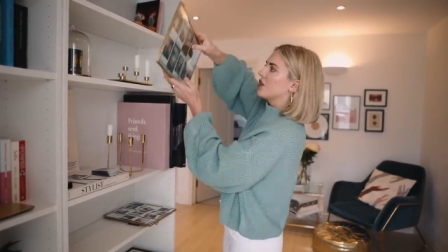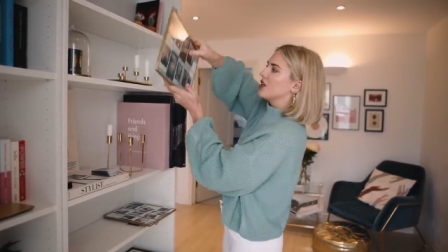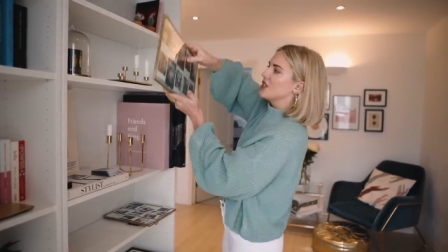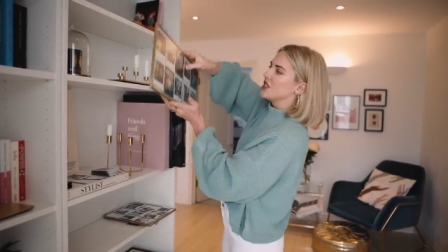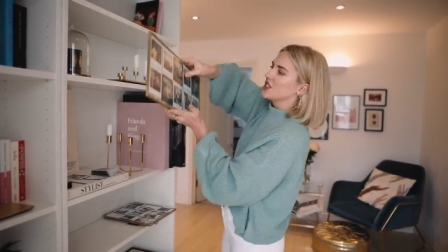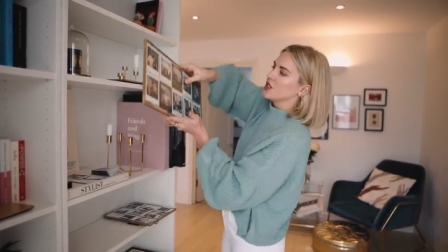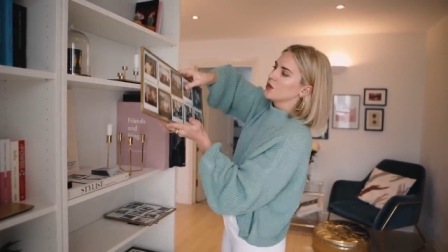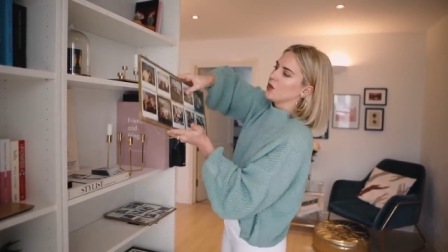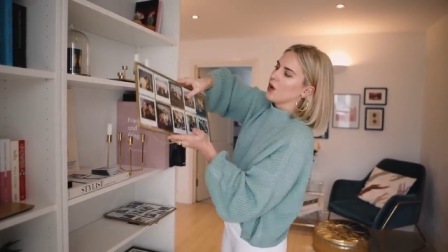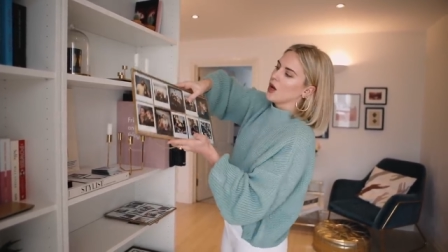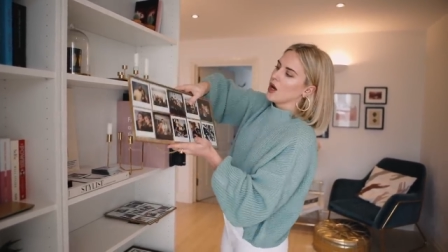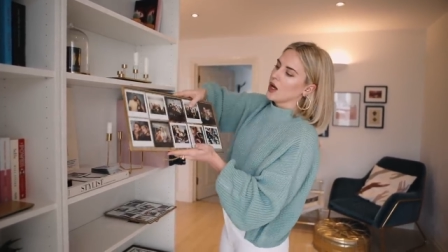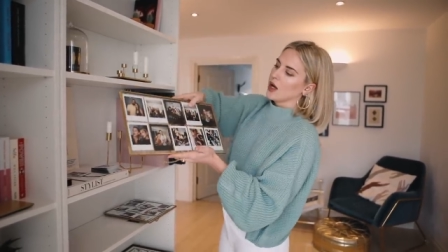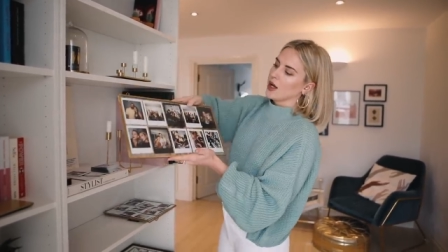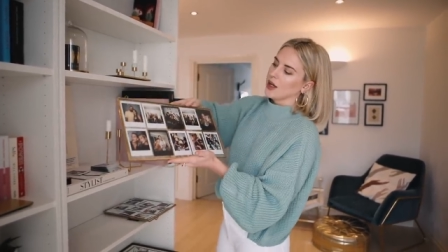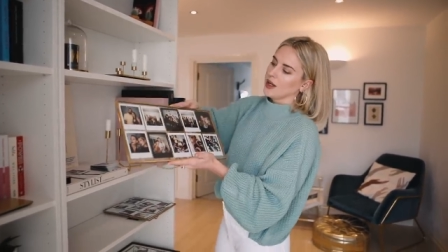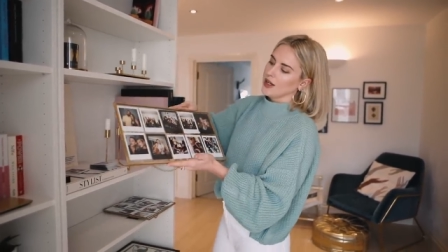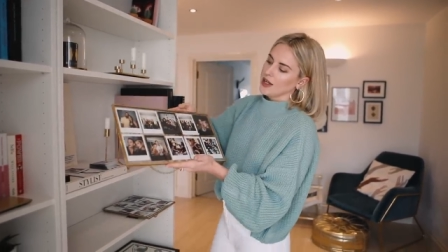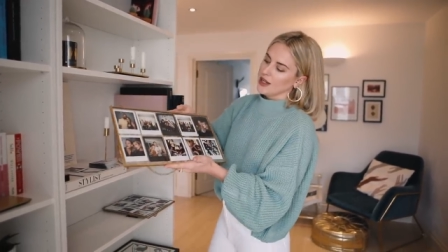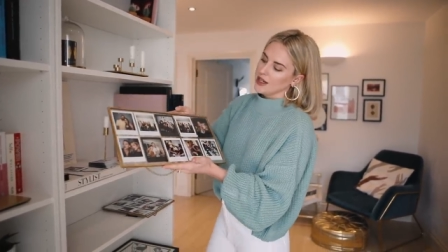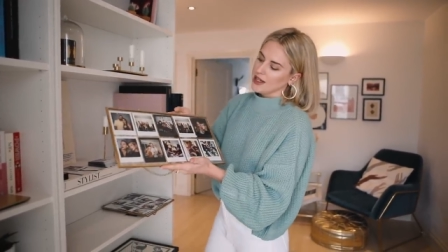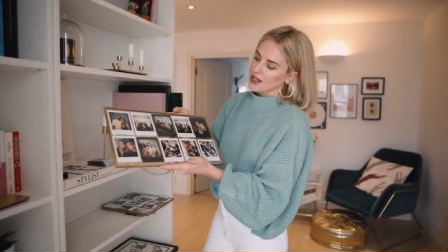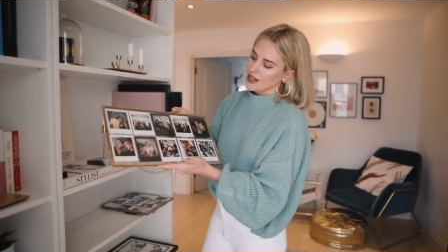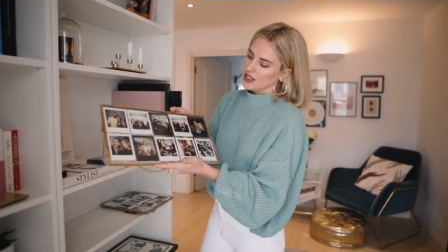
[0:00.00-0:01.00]
This
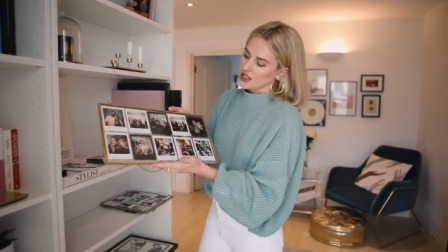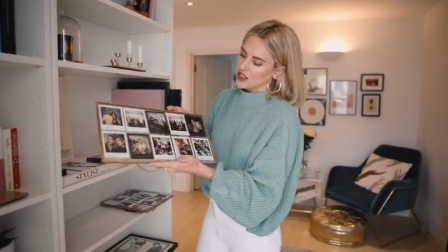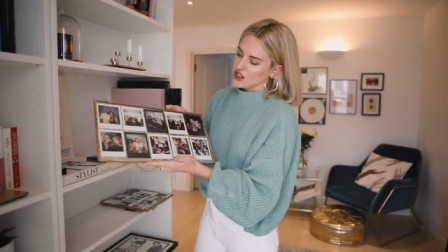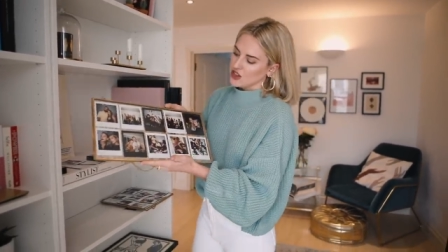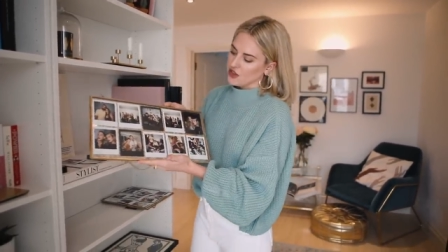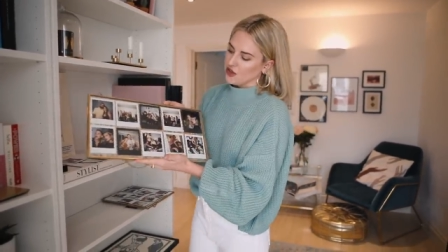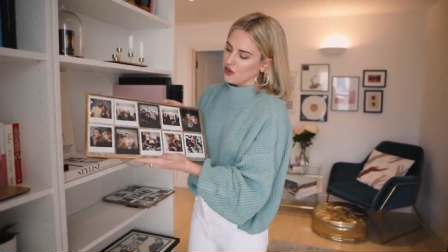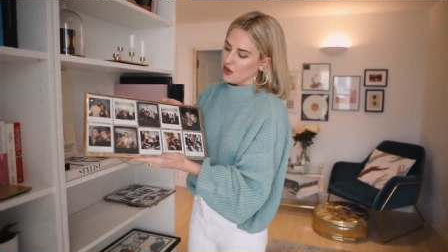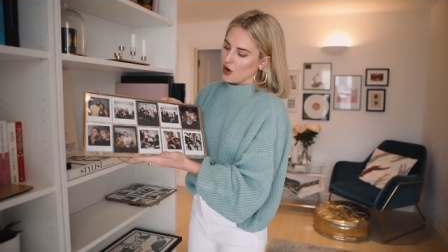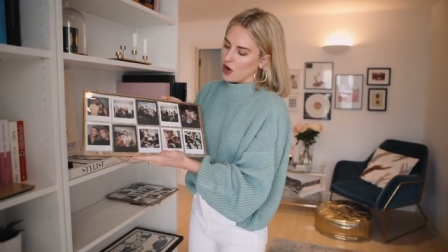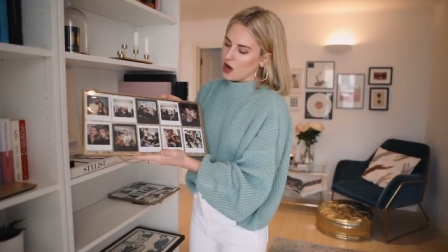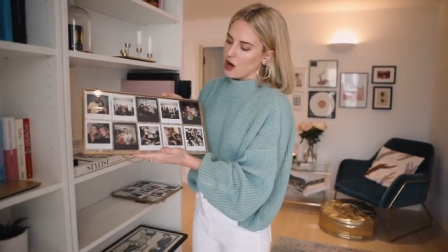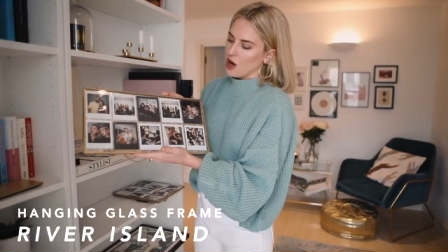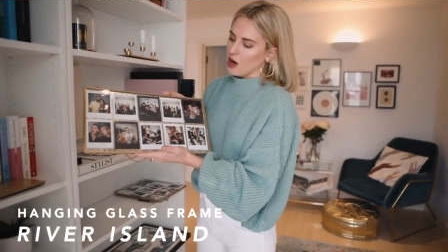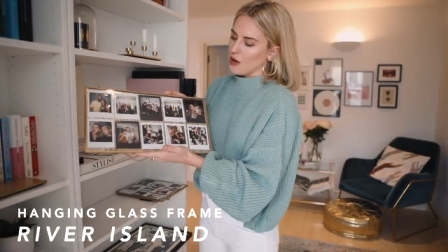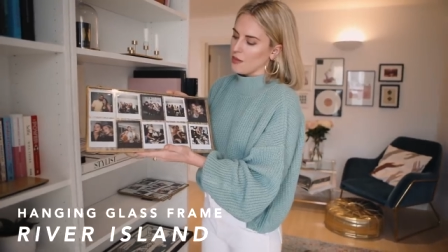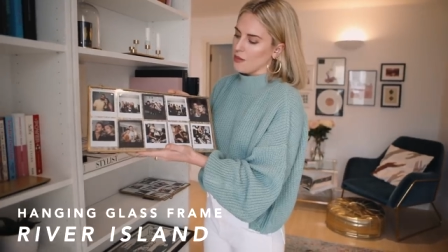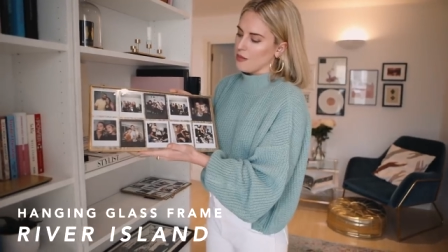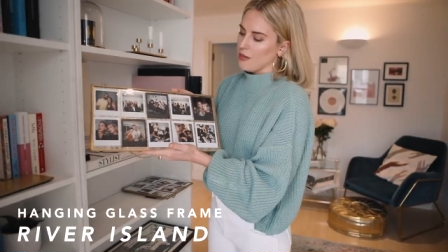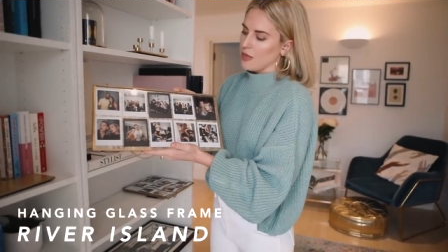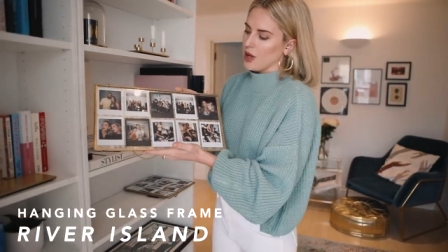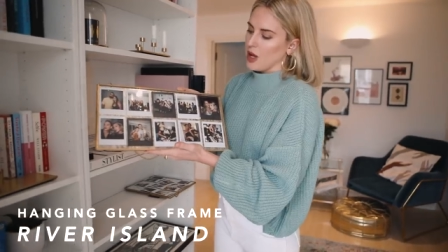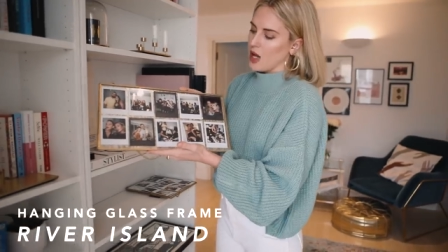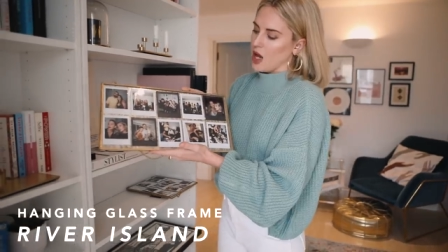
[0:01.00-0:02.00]
one is from